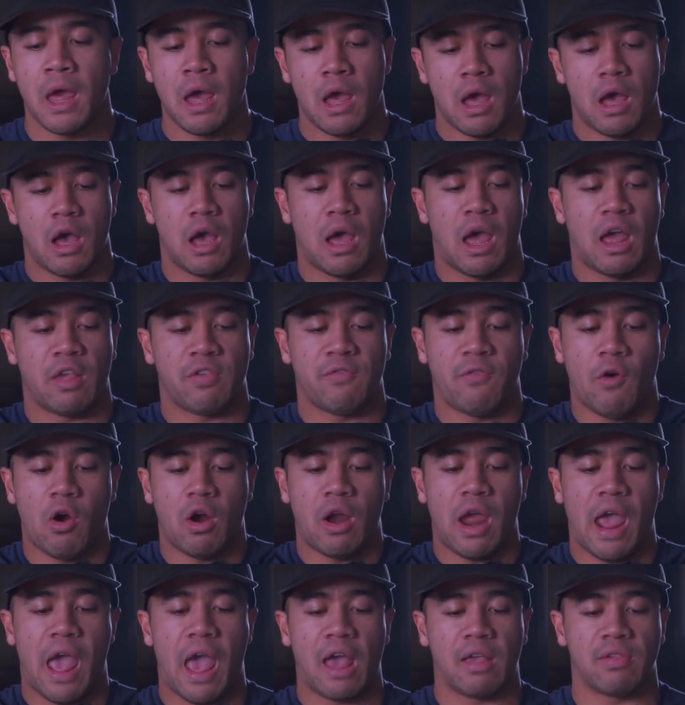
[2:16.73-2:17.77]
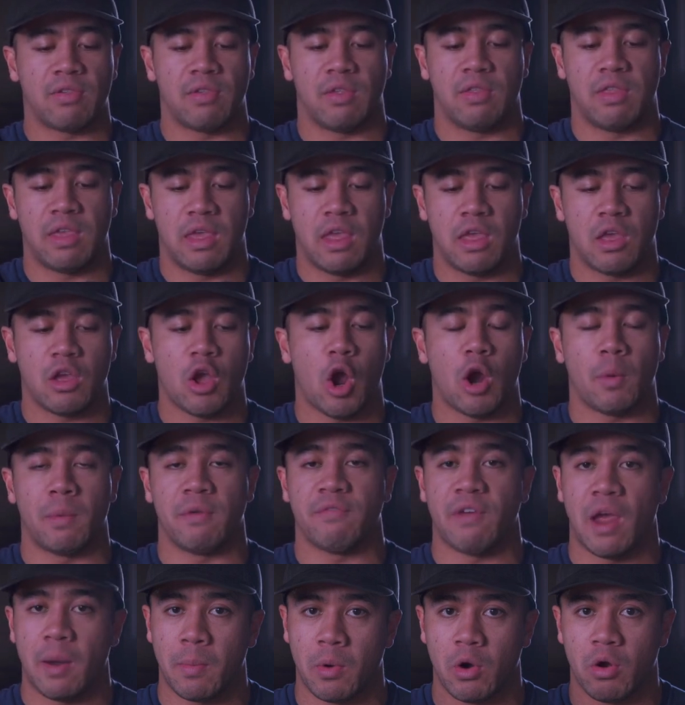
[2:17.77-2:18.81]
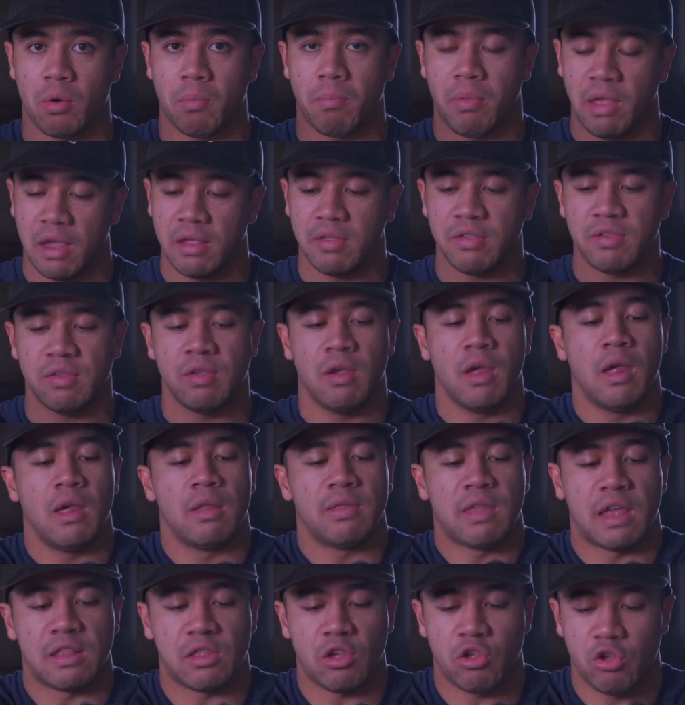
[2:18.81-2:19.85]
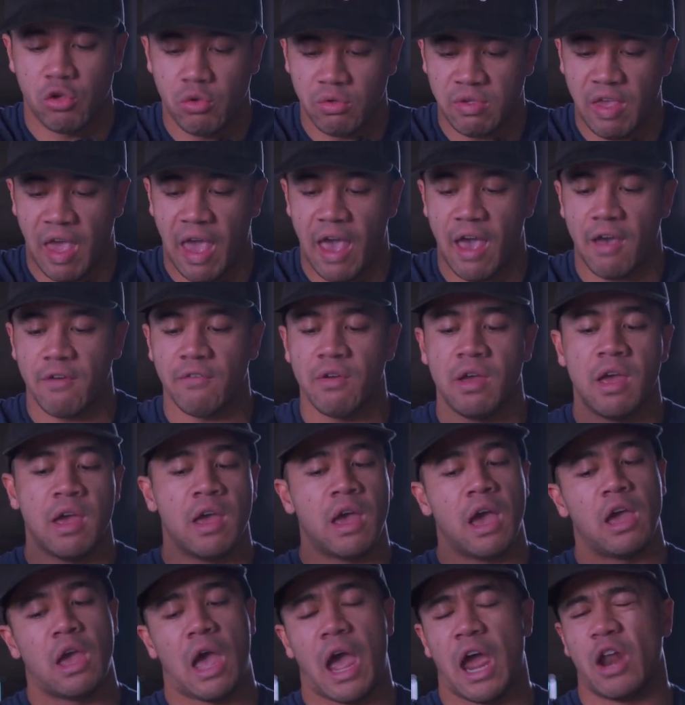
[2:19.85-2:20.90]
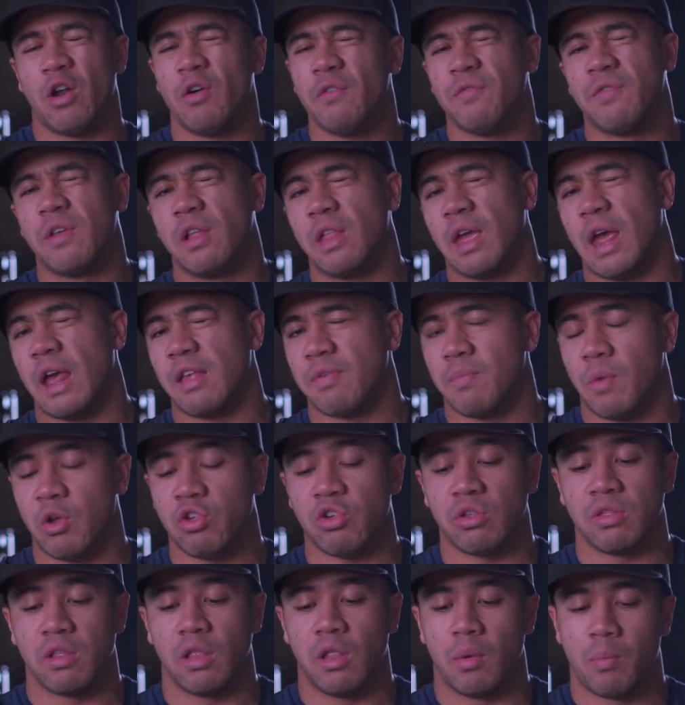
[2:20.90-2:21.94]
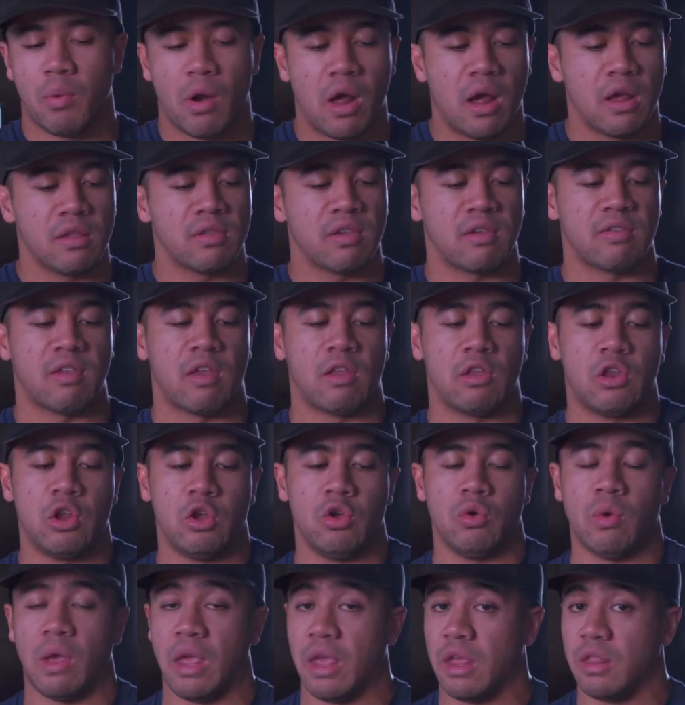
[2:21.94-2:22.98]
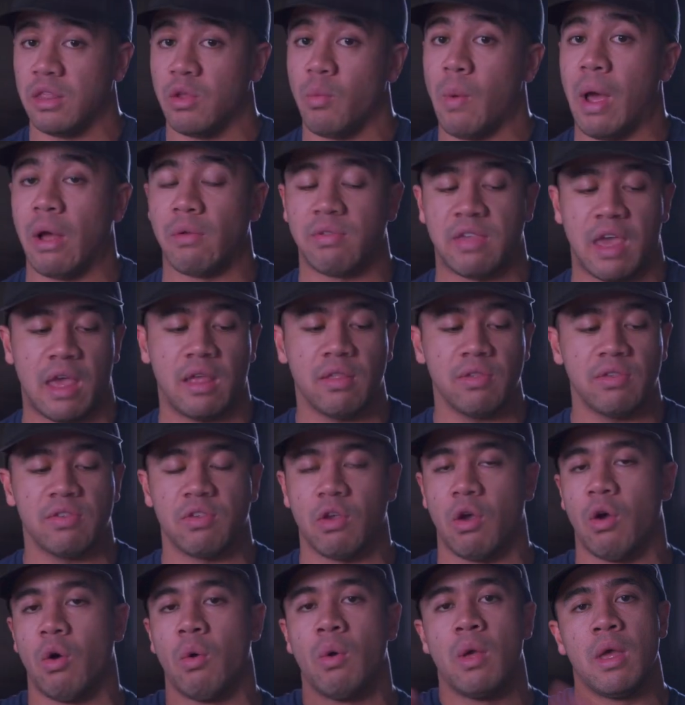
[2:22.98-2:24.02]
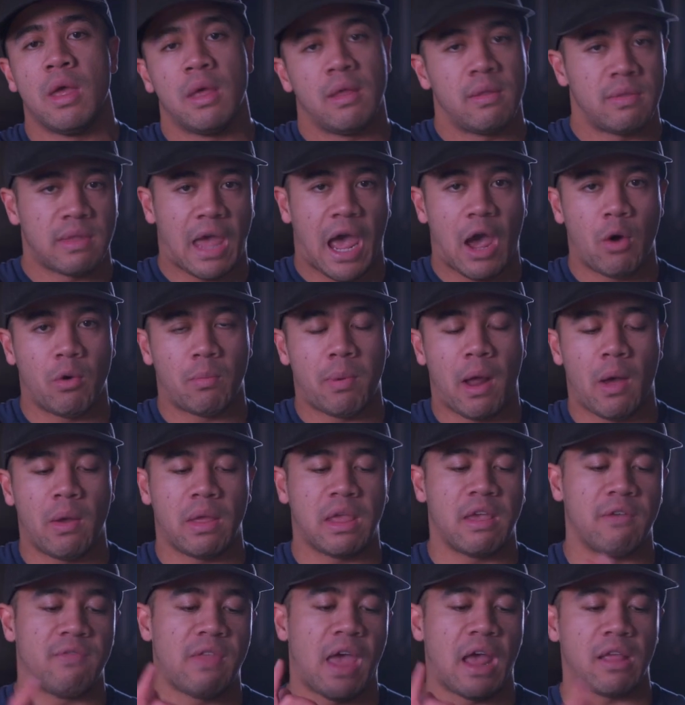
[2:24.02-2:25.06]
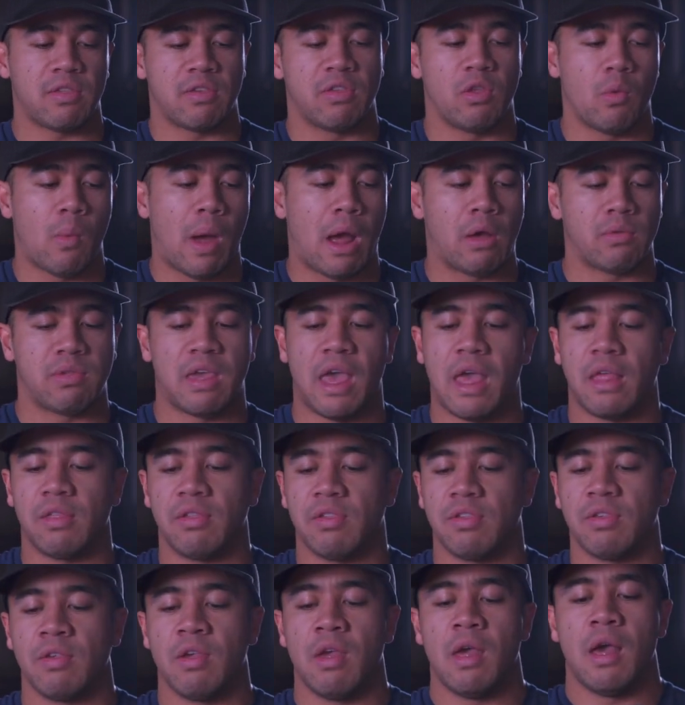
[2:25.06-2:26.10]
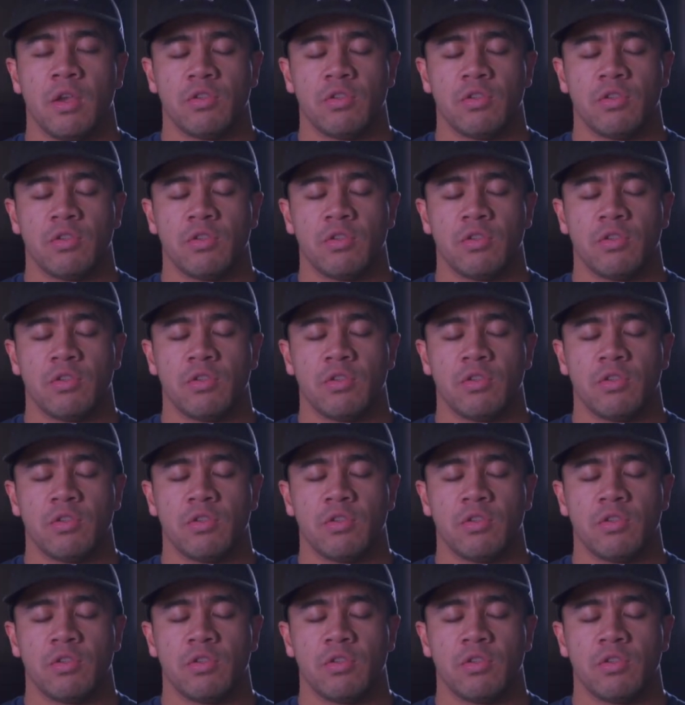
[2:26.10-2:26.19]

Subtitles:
As far as the carbon fiber plates that the shoes have, I don't feel it as much in the Lebrons as I do in the WoW 10s, so I would probably give that to the WoW 10s.